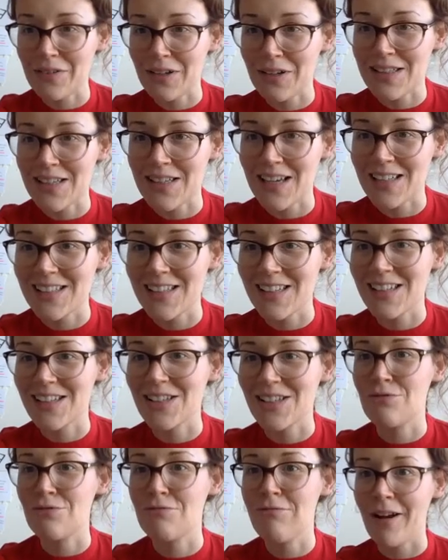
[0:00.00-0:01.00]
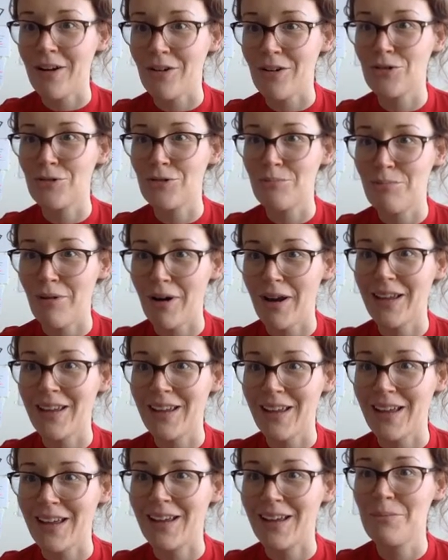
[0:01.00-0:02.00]
fantastic. This is
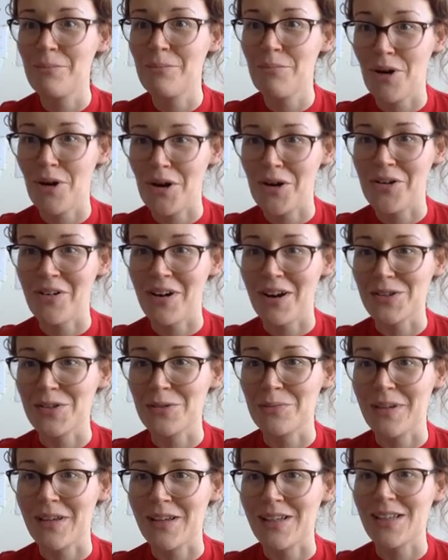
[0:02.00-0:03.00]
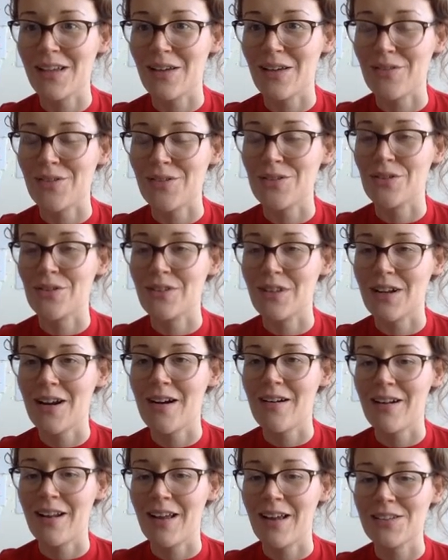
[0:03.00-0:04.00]
record-breaking progress from year 7s on the
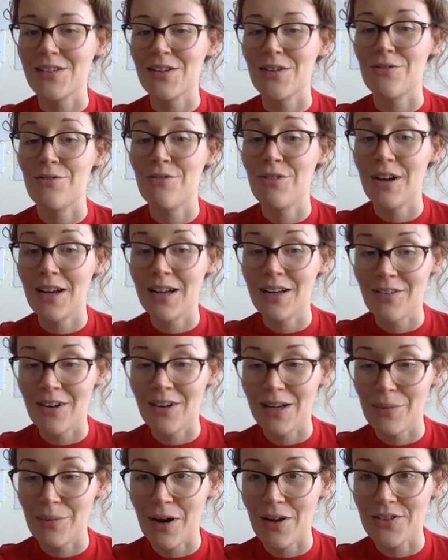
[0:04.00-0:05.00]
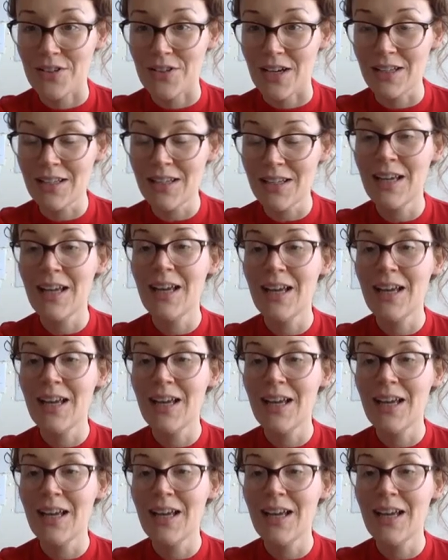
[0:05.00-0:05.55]
clarinet. So really, really well done.